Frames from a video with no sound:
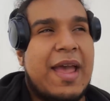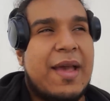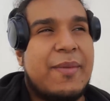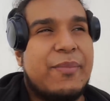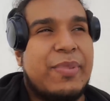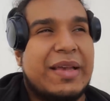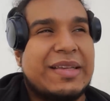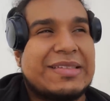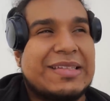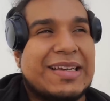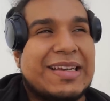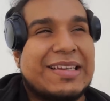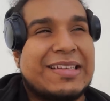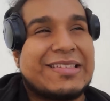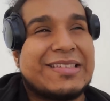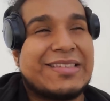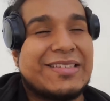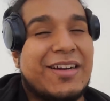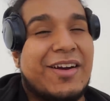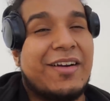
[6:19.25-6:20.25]
and basically
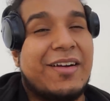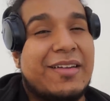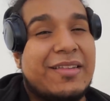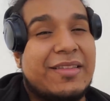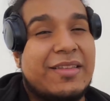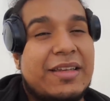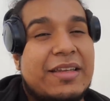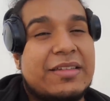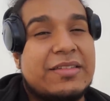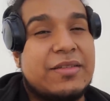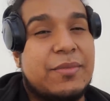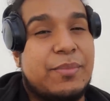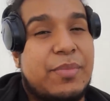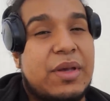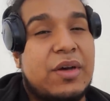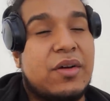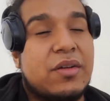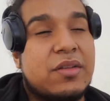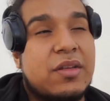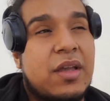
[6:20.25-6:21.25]
start this
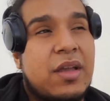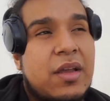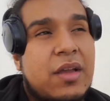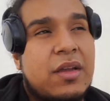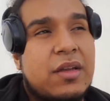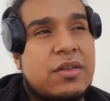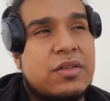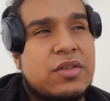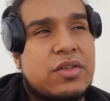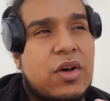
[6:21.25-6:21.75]
build.